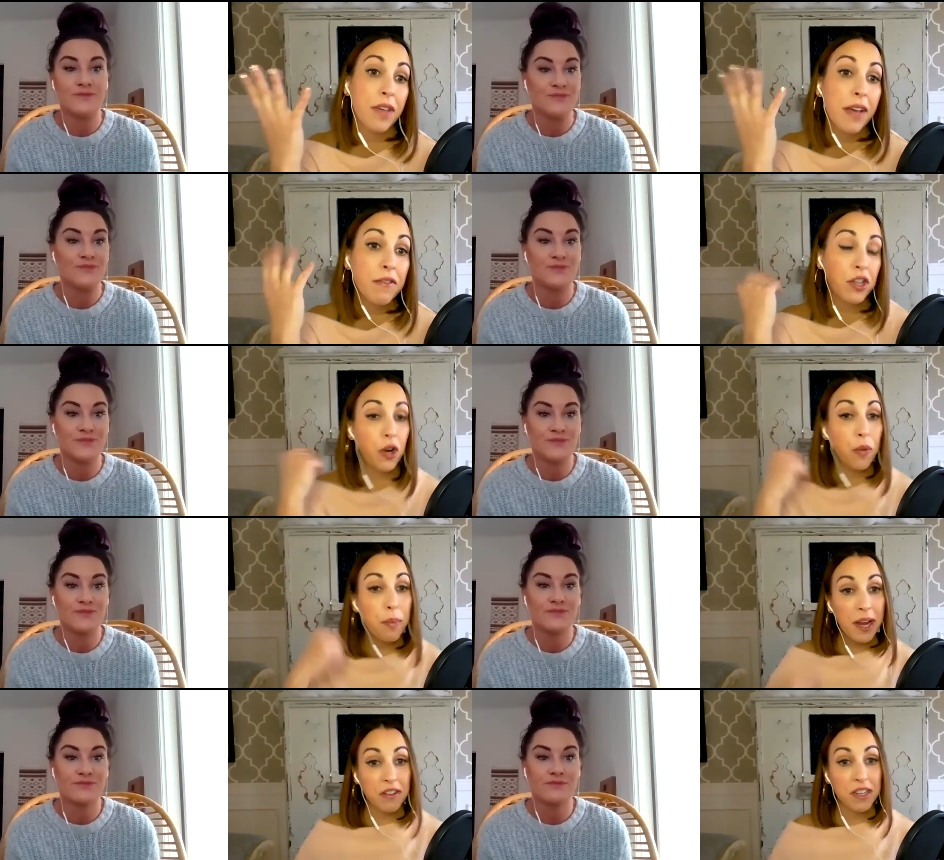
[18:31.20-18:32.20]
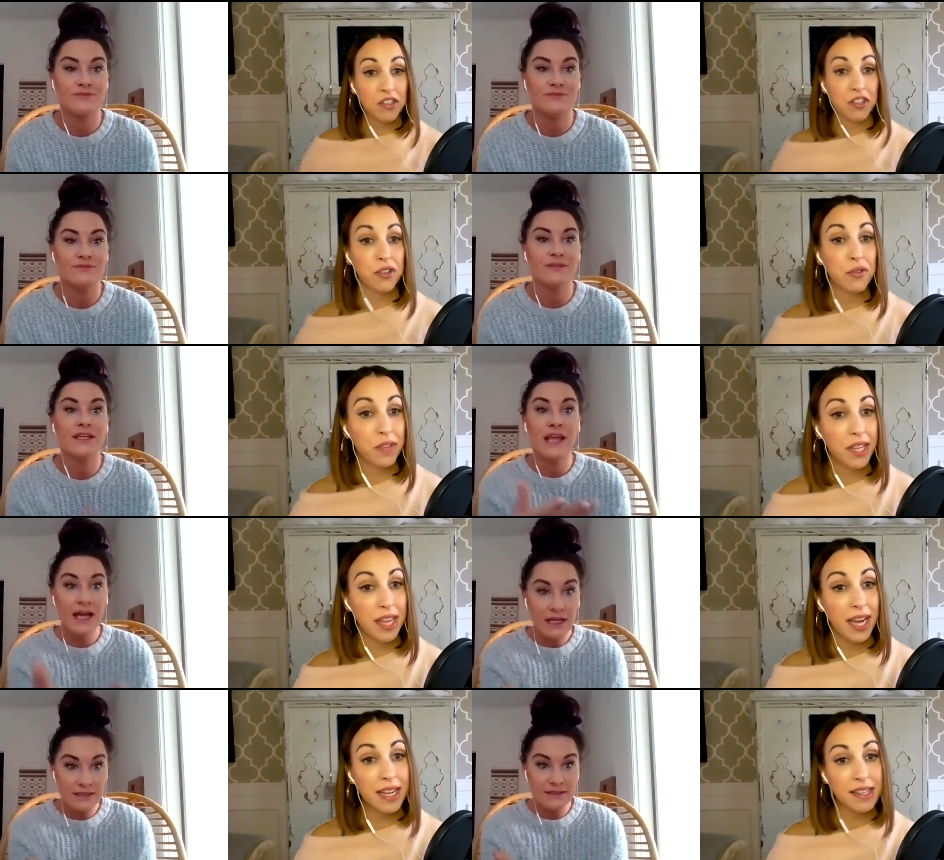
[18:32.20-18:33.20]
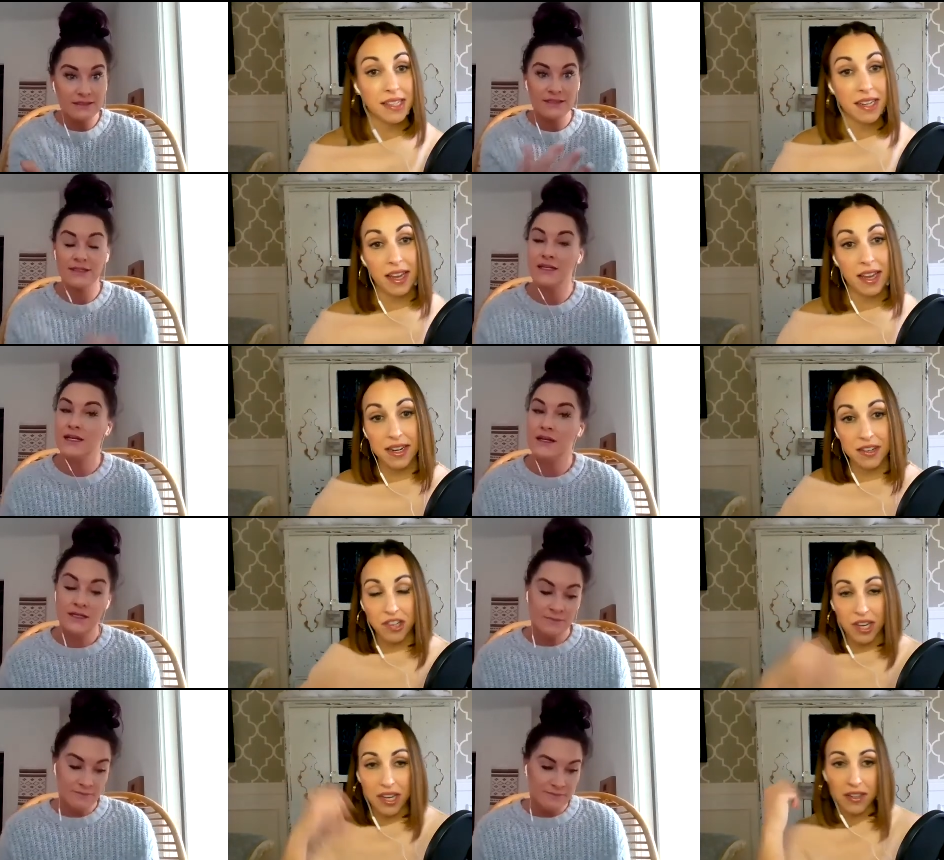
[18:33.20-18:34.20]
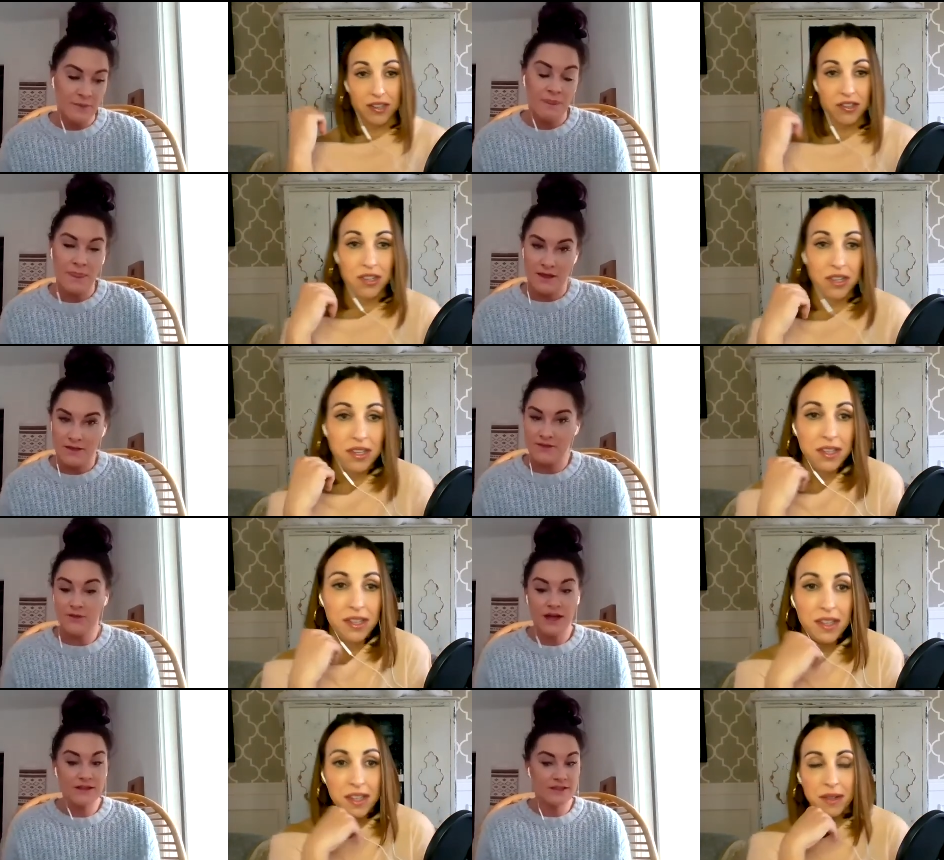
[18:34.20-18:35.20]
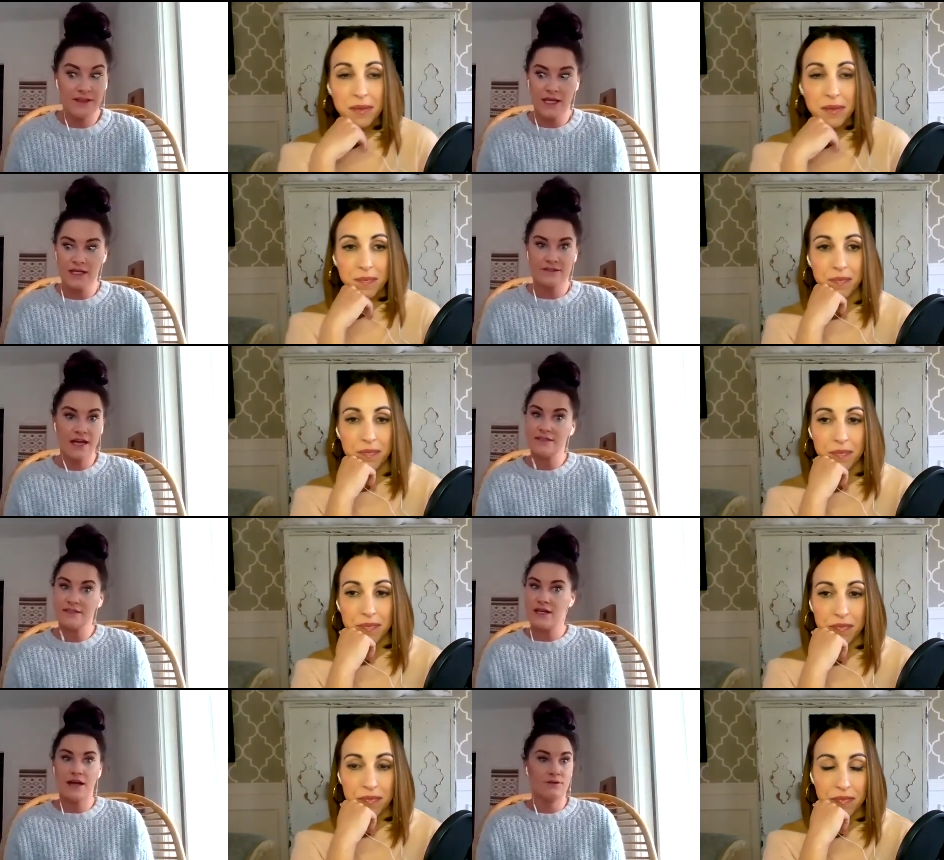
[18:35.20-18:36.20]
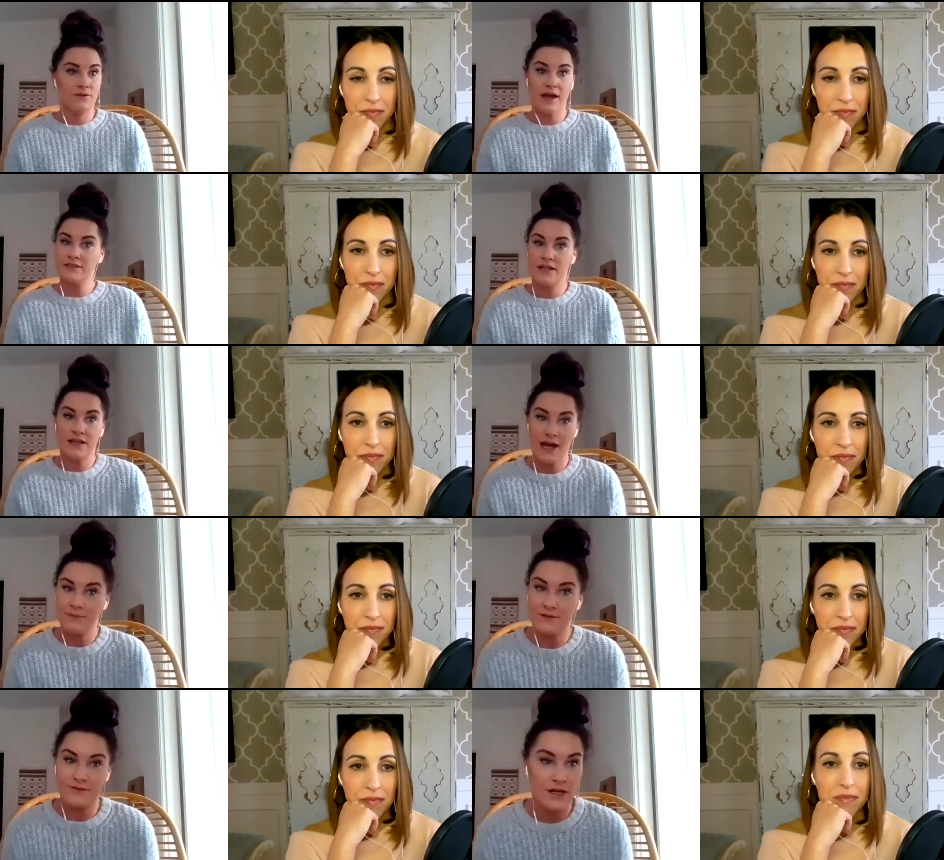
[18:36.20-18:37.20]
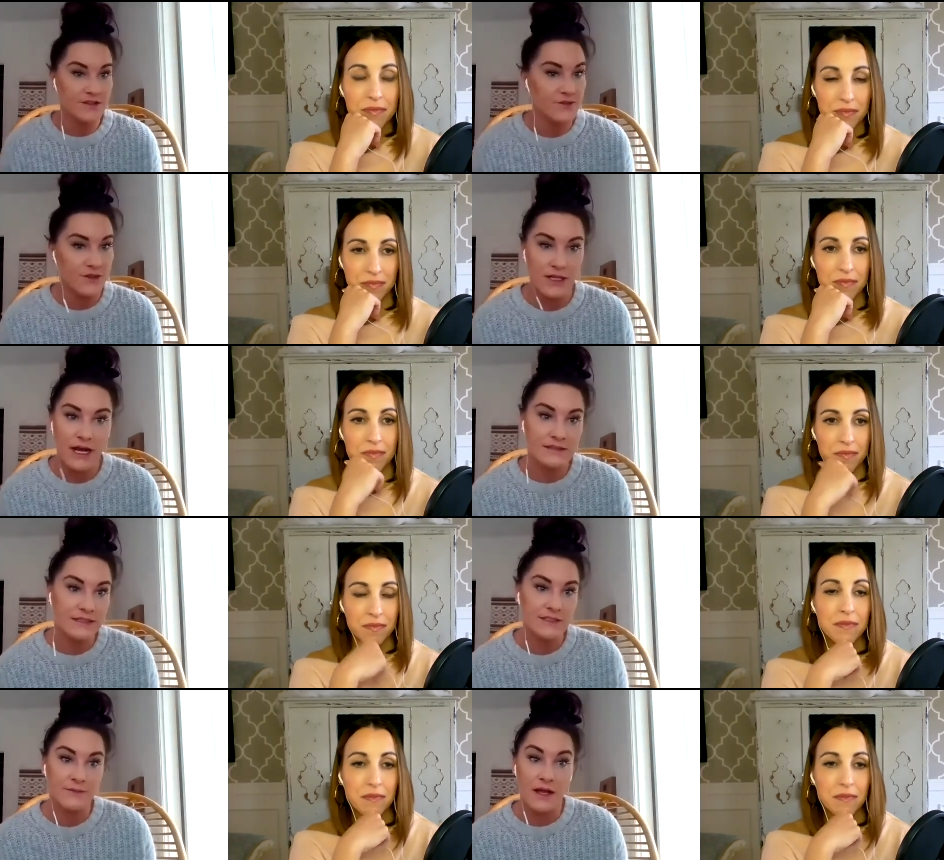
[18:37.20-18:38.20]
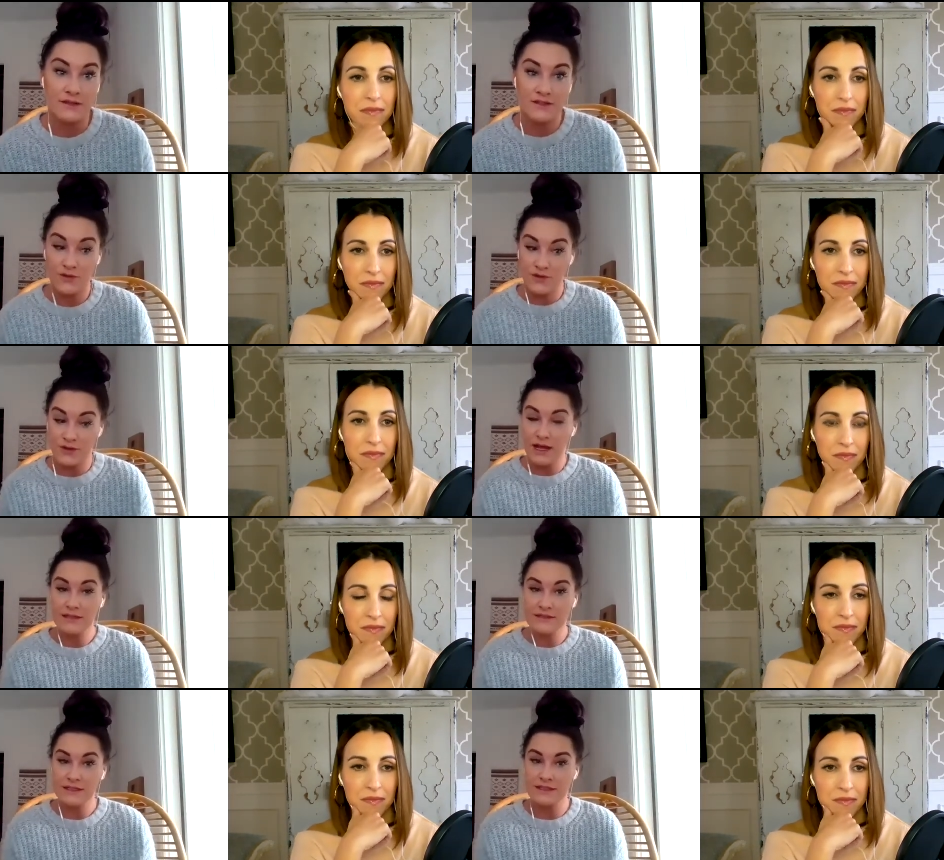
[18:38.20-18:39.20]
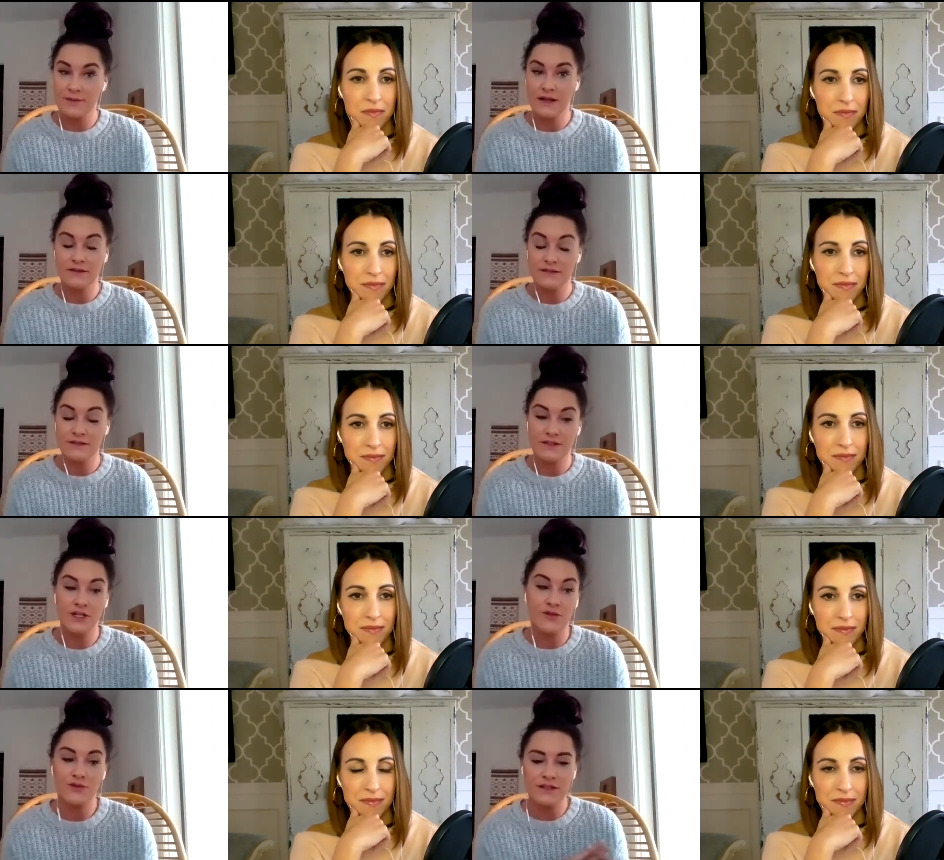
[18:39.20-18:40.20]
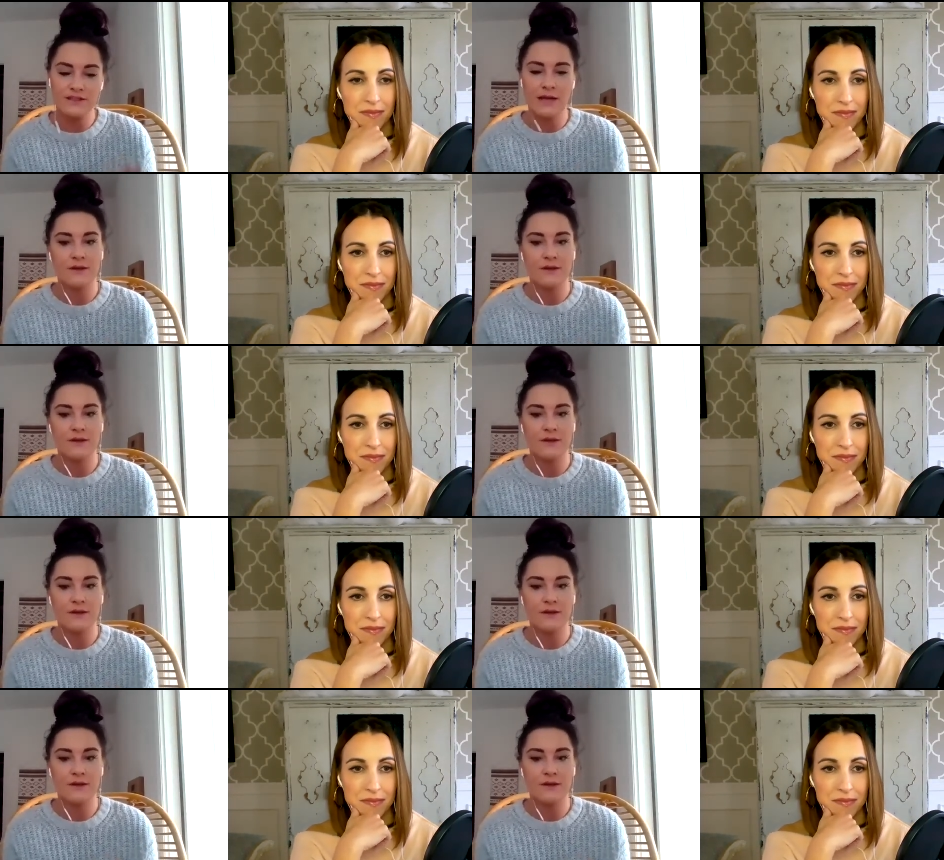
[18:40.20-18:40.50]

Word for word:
Speaker 1: have to co-parent too like yes. that's an added challenge
Speaker 2: so that's the thing is that did not that did not happen for us for the last six months so for the last six months you know through that time i